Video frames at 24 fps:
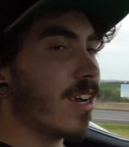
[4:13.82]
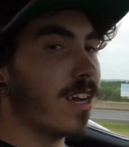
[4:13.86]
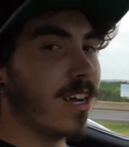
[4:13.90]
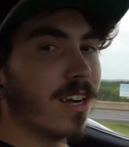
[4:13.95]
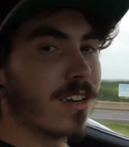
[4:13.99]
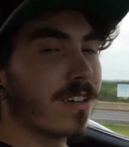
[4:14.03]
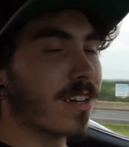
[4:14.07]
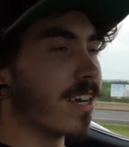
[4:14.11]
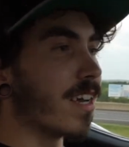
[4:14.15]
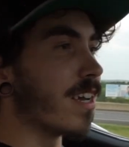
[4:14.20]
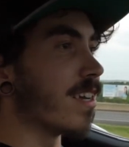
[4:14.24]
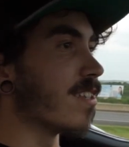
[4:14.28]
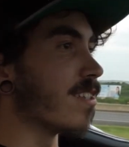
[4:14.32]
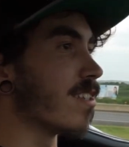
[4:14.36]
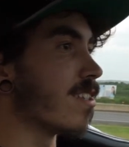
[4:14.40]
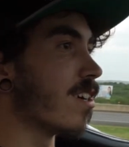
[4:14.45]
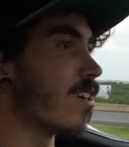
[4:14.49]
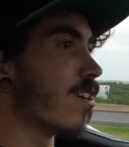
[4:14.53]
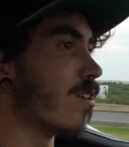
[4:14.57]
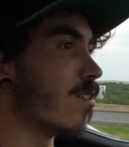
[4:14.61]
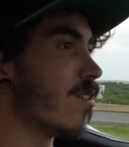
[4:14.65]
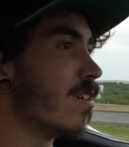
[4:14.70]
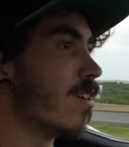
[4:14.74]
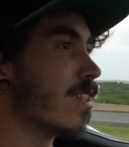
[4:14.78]
Okay,
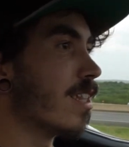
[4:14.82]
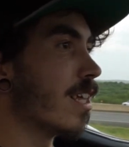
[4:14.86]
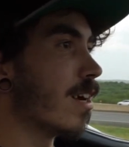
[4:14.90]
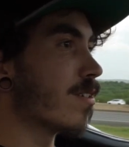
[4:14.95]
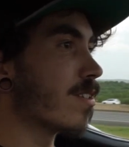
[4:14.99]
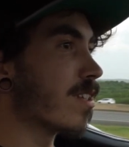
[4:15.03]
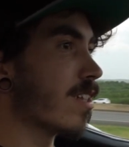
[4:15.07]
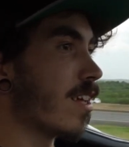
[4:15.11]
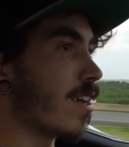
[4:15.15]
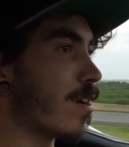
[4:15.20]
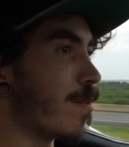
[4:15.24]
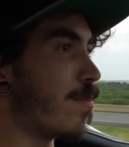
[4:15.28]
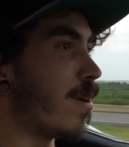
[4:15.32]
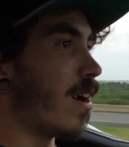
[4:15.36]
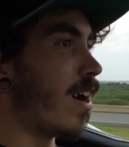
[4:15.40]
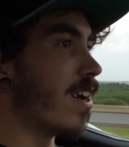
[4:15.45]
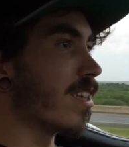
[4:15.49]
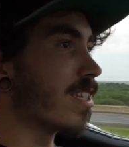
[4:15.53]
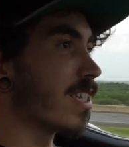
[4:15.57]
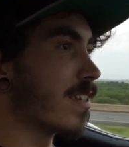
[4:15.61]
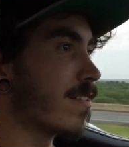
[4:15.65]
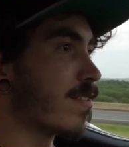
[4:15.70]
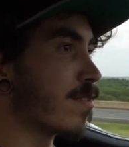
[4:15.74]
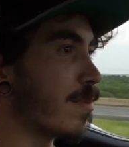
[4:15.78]
so that was a lot of
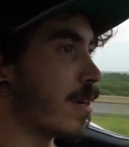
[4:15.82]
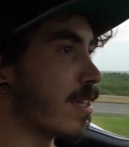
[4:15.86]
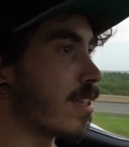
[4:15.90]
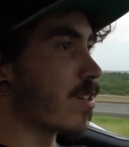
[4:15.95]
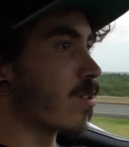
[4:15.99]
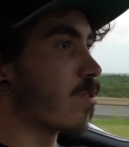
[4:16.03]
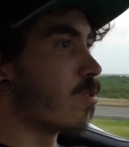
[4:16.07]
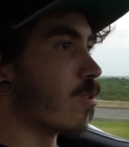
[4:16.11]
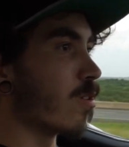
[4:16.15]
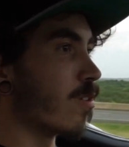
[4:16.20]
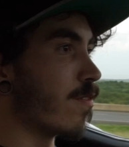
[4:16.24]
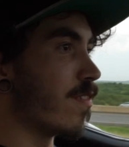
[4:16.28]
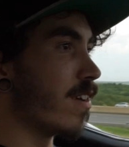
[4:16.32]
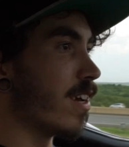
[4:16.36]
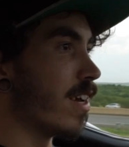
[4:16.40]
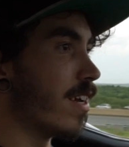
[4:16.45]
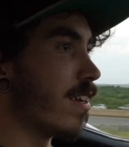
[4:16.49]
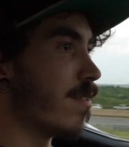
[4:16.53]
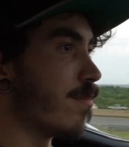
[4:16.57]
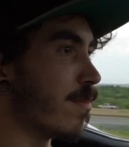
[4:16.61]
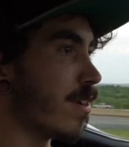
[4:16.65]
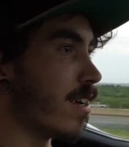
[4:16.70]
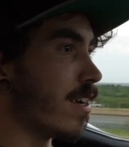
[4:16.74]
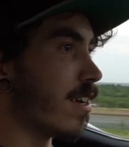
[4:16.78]
positives about the
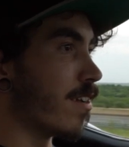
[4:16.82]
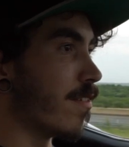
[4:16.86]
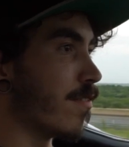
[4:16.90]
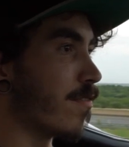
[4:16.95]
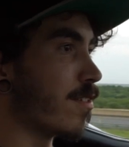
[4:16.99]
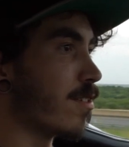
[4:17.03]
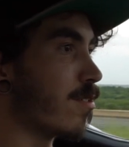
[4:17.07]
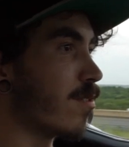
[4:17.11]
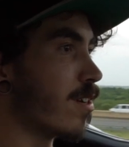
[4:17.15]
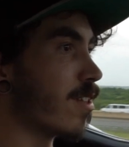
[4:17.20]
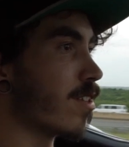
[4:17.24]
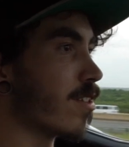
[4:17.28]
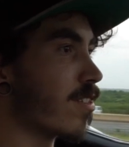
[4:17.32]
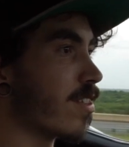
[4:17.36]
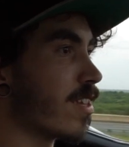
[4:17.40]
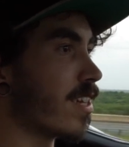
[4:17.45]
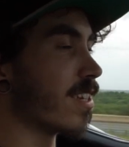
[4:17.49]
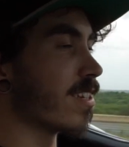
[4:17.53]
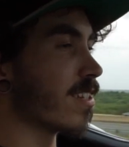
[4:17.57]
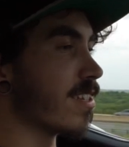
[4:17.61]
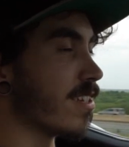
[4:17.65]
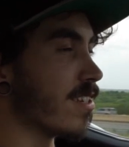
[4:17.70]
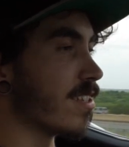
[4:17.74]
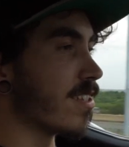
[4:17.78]
Corvette, but a few other
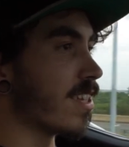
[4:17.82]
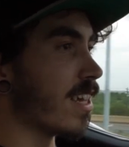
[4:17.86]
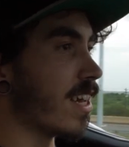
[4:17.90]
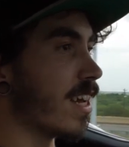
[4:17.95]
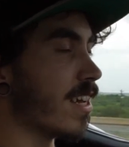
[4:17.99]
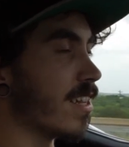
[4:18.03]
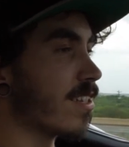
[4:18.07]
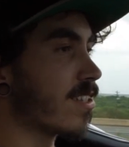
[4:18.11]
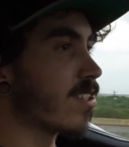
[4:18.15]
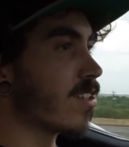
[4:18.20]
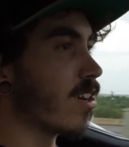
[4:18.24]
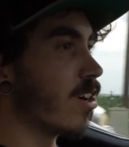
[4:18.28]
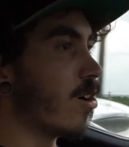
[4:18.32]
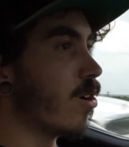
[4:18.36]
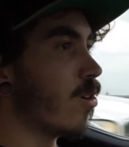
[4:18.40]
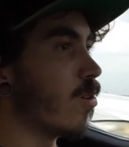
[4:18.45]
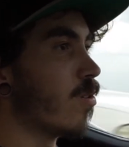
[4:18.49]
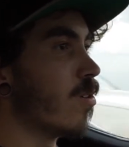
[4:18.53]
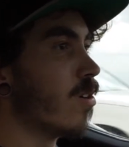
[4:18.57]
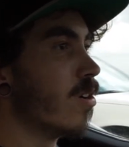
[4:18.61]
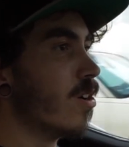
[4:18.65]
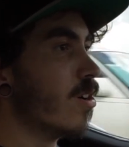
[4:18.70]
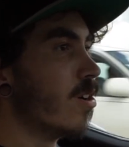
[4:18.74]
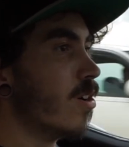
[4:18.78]
things is that, so
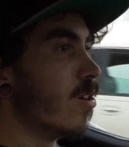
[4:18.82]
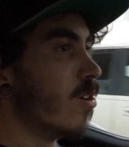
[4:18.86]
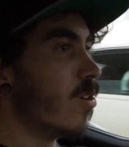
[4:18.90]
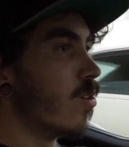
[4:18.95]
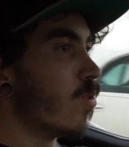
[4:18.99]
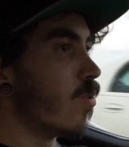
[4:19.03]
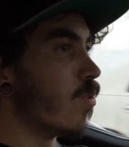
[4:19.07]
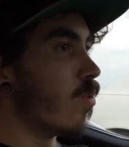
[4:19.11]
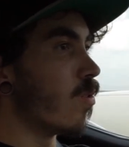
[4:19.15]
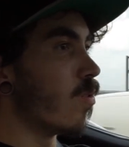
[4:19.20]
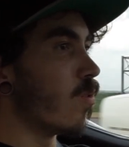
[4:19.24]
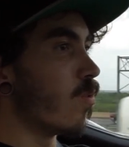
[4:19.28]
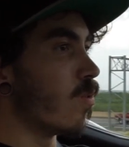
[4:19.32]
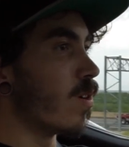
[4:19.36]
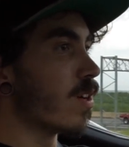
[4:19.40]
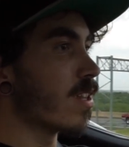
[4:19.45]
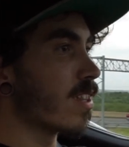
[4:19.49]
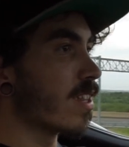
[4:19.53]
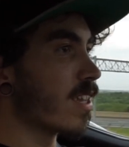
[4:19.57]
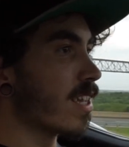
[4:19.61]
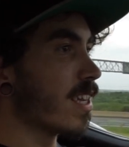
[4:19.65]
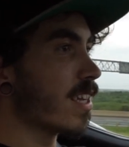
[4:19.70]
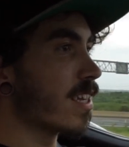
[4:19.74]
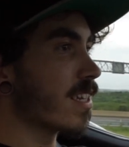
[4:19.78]
one
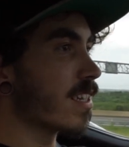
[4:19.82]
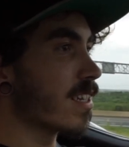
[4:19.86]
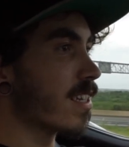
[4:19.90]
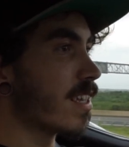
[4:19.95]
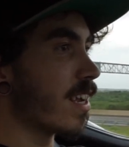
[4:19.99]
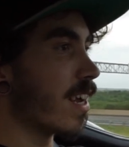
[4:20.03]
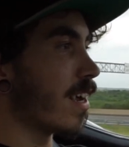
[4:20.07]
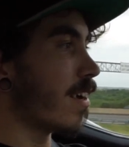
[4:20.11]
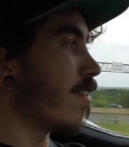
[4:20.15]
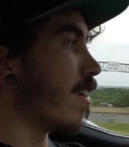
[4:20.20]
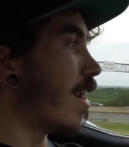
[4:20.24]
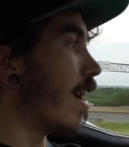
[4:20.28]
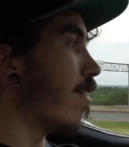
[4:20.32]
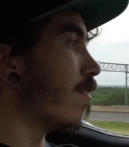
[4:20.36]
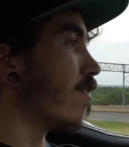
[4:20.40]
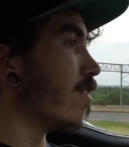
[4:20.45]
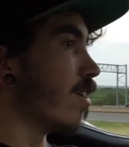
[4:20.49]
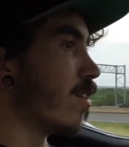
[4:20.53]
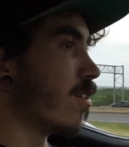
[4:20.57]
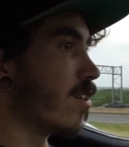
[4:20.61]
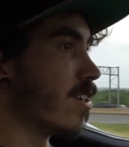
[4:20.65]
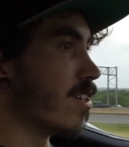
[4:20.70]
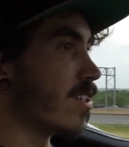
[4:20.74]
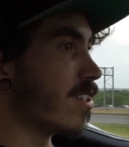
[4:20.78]
thing that I have
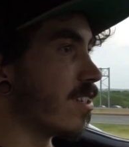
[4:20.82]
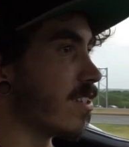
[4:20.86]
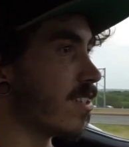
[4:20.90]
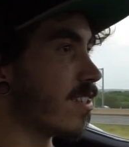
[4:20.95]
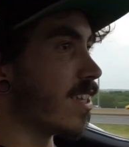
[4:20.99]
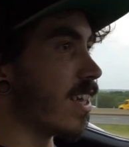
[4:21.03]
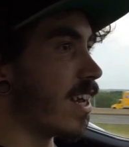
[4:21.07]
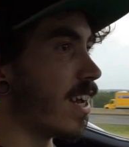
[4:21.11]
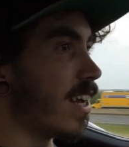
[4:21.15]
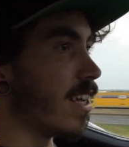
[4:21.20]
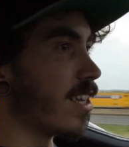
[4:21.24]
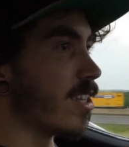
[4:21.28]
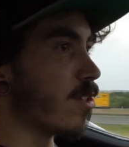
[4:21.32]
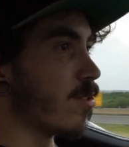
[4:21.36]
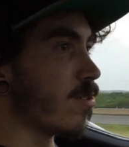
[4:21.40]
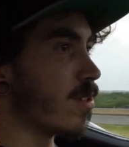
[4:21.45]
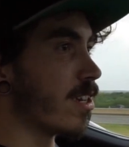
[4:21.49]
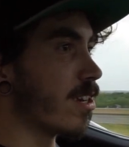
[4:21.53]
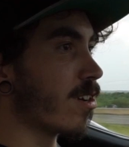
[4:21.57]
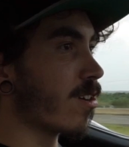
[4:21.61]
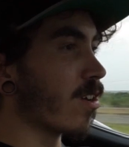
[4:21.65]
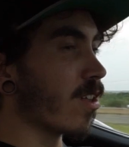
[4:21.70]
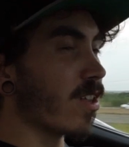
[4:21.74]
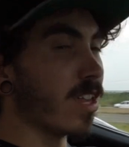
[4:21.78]
noticed is that you
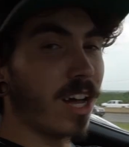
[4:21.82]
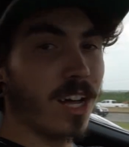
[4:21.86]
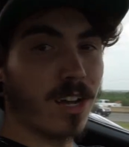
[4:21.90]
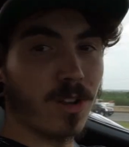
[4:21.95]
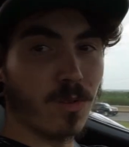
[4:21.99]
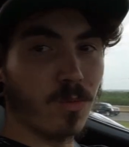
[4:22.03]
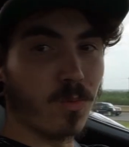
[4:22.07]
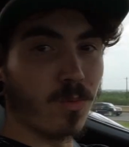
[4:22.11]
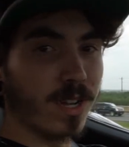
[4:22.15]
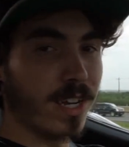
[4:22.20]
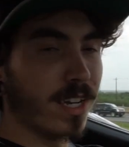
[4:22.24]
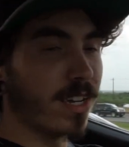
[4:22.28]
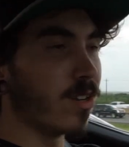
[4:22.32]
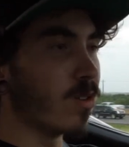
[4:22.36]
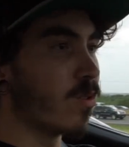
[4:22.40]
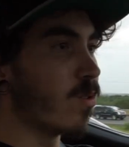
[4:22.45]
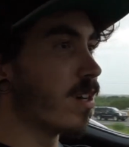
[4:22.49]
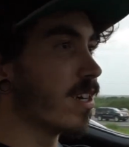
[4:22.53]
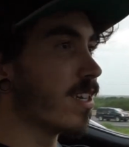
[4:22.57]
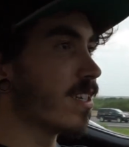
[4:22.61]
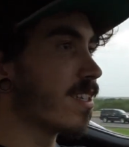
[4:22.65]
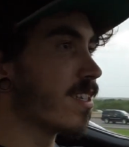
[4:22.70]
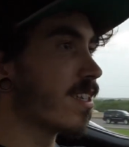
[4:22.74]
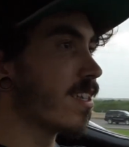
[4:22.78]
hear a lot of wind
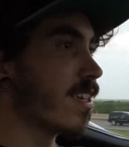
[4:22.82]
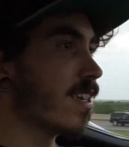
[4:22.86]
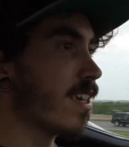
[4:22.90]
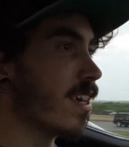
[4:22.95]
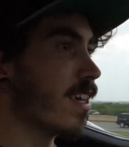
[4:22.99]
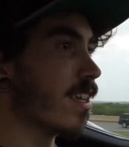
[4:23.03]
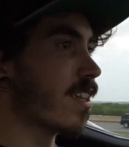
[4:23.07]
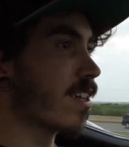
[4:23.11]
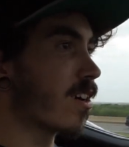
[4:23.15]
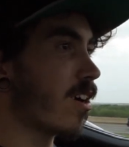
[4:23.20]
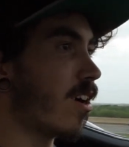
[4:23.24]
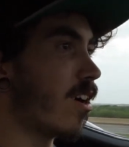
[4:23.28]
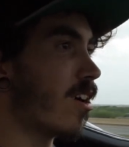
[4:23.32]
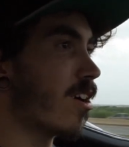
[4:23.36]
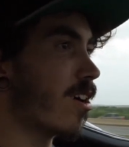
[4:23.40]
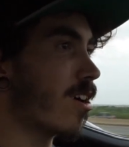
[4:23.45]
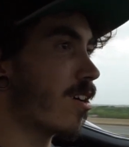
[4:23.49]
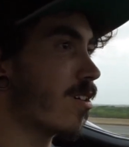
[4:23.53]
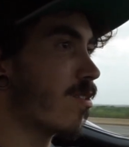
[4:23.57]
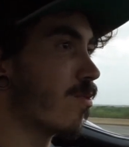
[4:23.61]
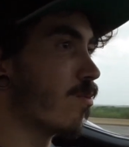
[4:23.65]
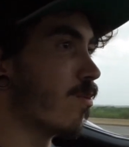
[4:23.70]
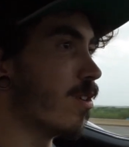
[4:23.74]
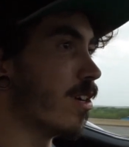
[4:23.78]
noise in the car,
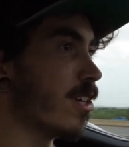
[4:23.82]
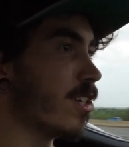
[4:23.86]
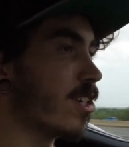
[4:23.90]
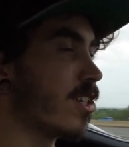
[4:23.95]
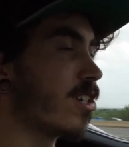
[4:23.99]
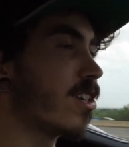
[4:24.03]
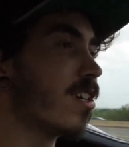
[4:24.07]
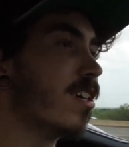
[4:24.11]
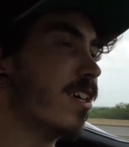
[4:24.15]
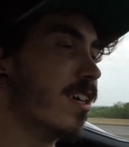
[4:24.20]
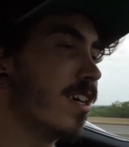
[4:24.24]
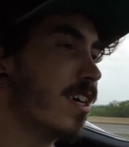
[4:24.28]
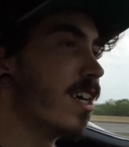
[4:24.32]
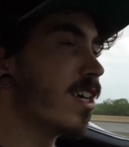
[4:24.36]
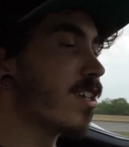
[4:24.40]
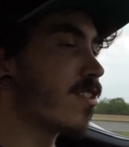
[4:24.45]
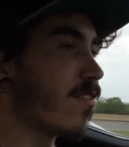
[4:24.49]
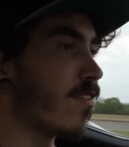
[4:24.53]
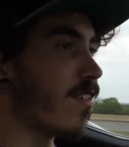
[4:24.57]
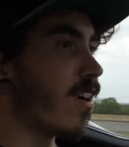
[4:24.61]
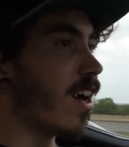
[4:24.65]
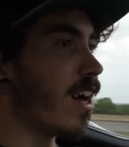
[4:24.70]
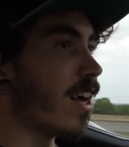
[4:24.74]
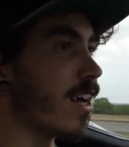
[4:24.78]
which is
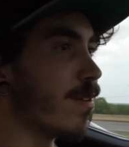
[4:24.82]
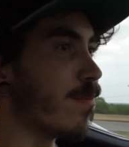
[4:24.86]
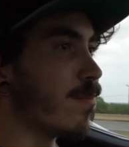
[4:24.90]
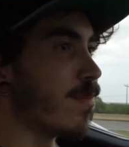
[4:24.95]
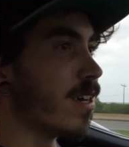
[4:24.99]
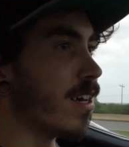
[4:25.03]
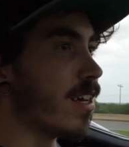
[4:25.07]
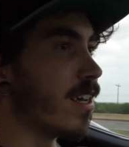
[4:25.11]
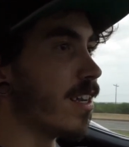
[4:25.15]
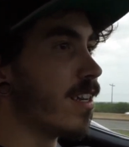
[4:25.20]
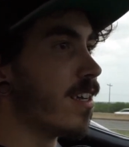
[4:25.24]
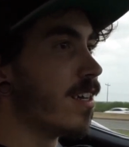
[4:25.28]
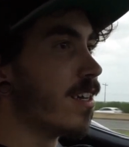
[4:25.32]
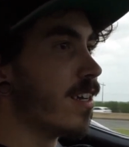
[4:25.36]
fine, but